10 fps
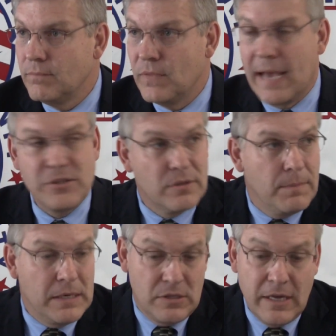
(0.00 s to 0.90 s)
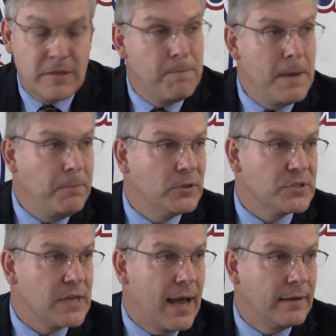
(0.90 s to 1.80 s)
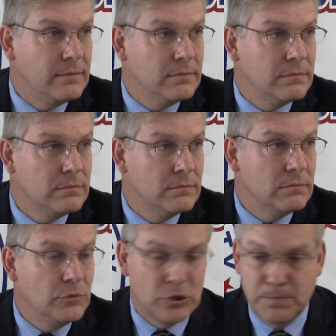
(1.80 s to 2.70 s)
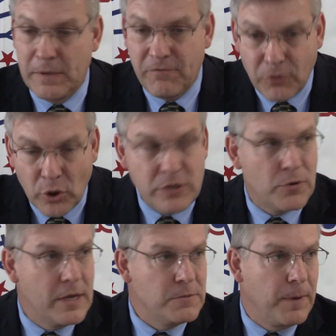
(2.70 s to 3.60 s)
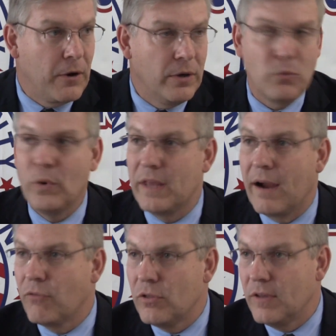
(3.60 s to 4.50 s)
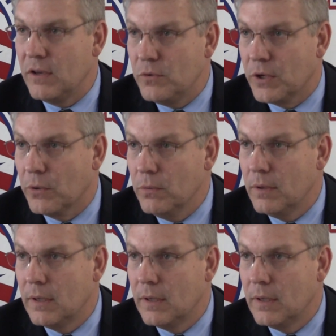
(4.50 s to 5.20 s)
That's the best. Let the people decide. Just be fully transparent with everything you do.